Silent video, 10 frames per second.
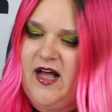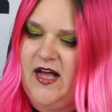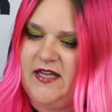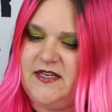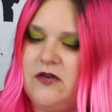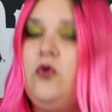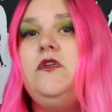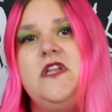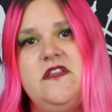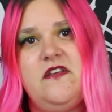Uh, not
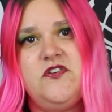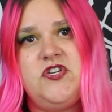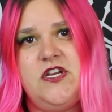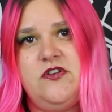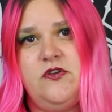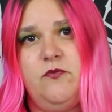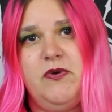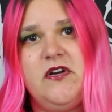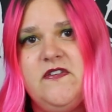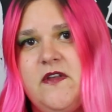only does she do
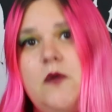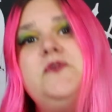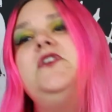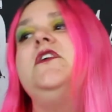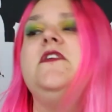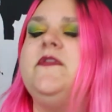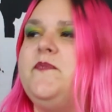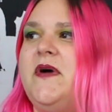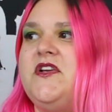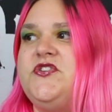bird sculptures,
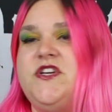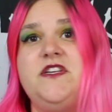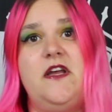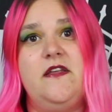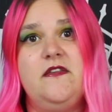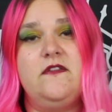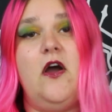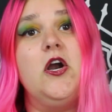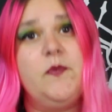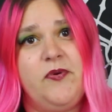but she
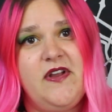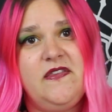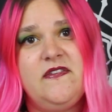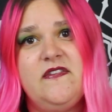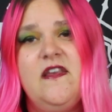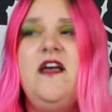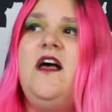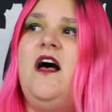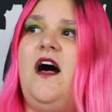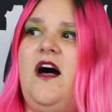does art prints.
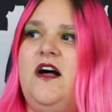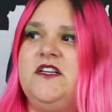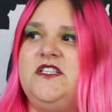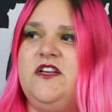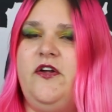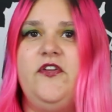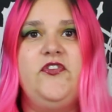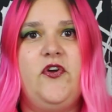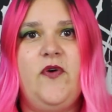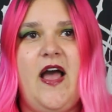Uh, she
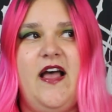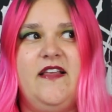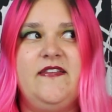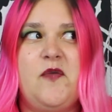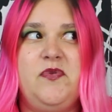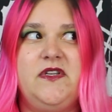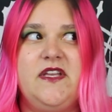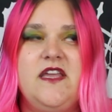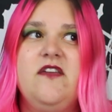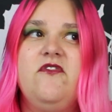also has, I
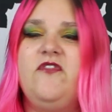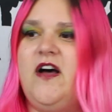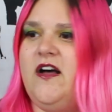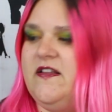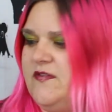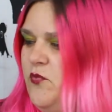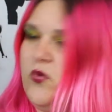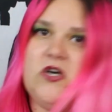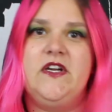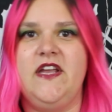believe, uh, some
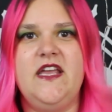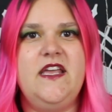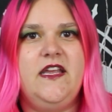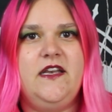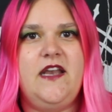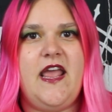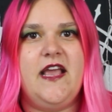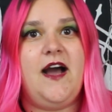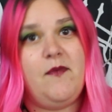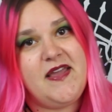work in
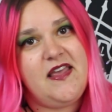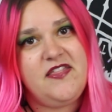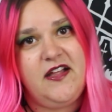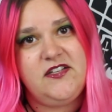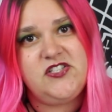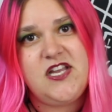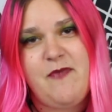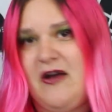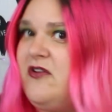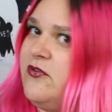a comic anthology
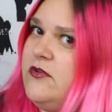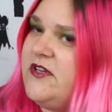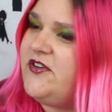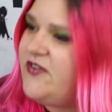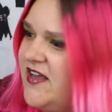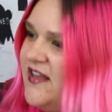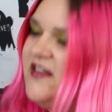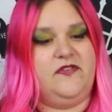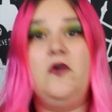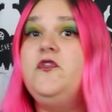about Cthulhu.
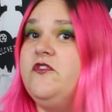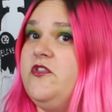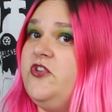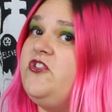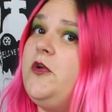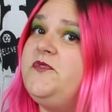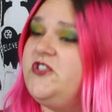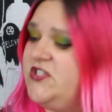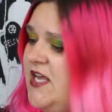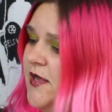So the, the
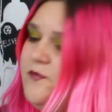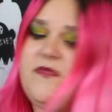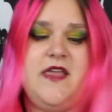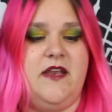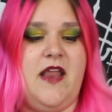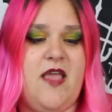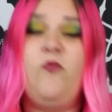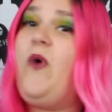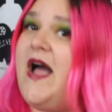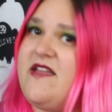sculptures come in a
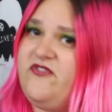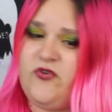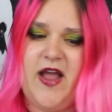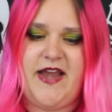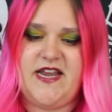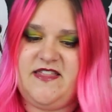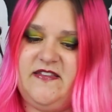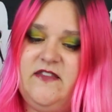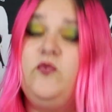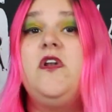wide variety.
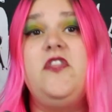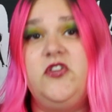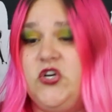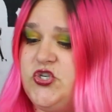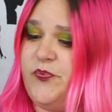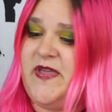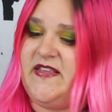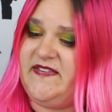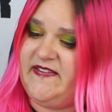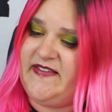This is one of the larger
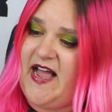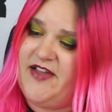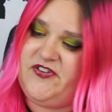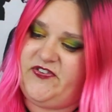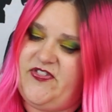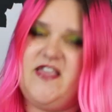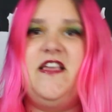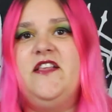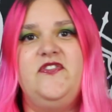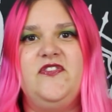pieces. I just
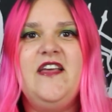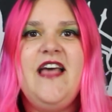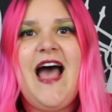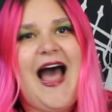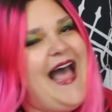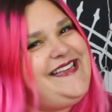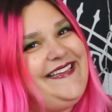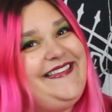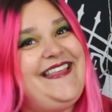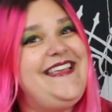think it's, I
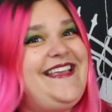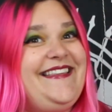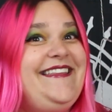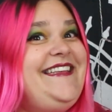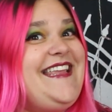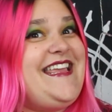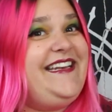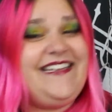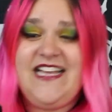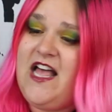just think it's neat.